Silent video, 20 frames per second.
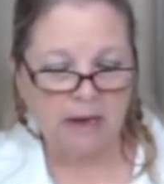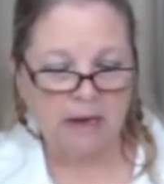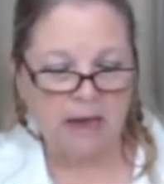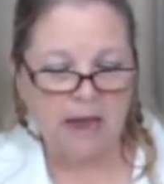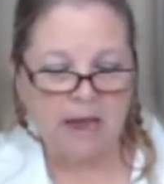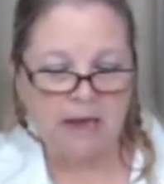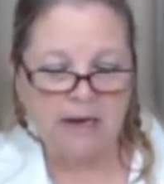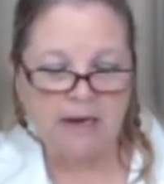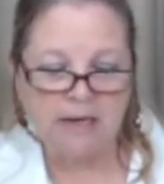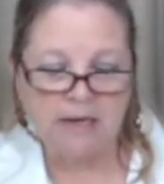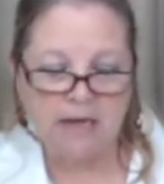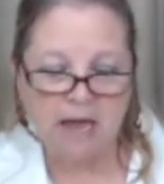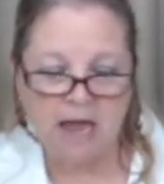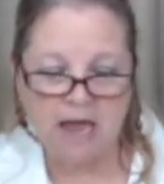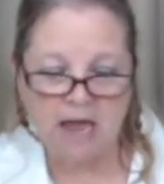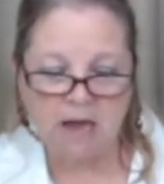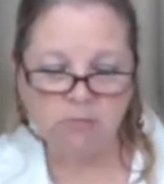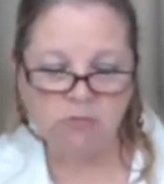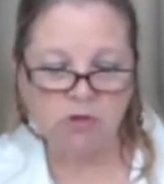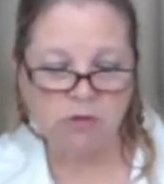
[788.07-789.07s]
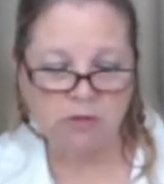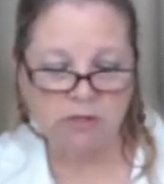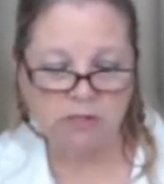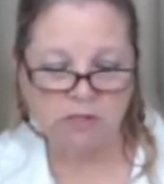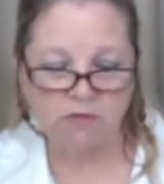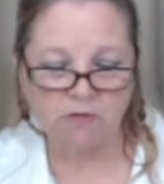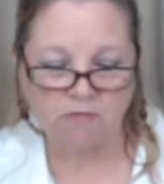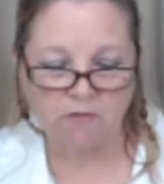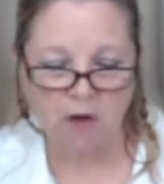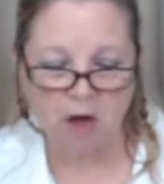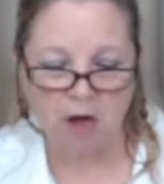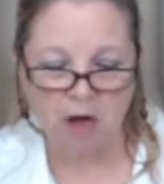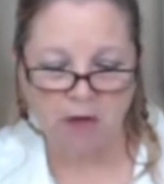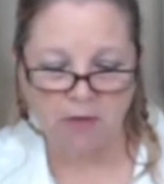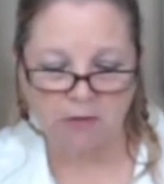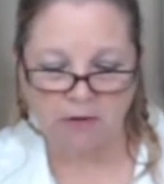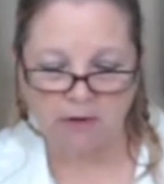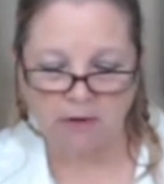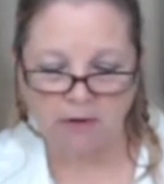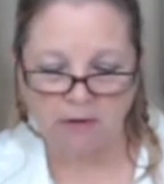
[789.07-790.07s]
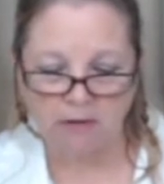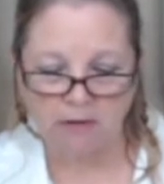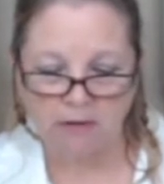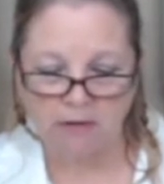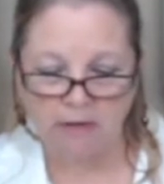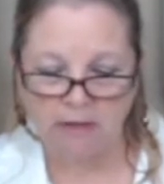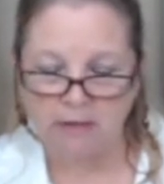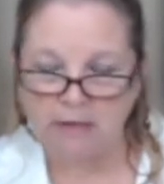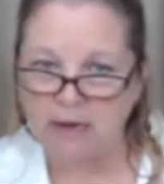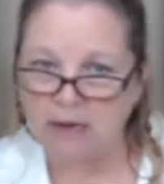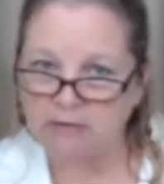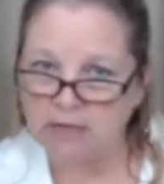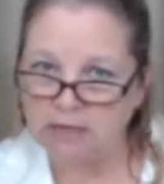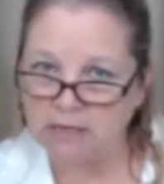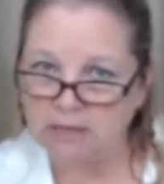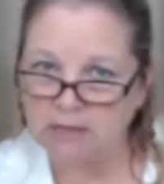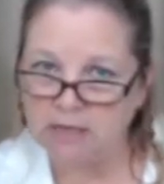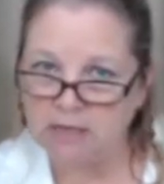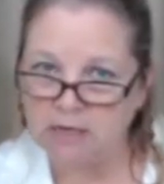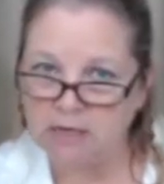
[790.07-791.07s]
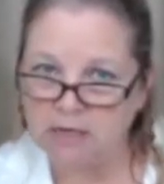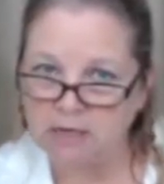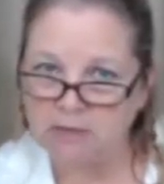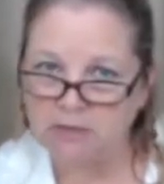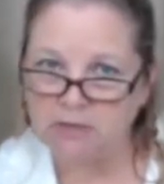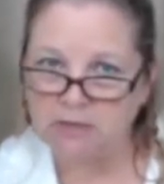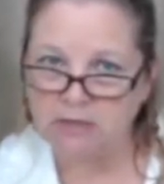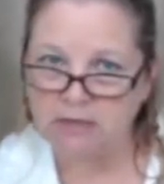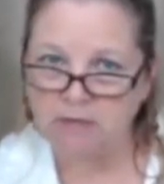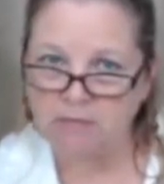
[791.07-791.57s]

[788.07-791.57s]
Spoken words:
and he came to his father. Now get this.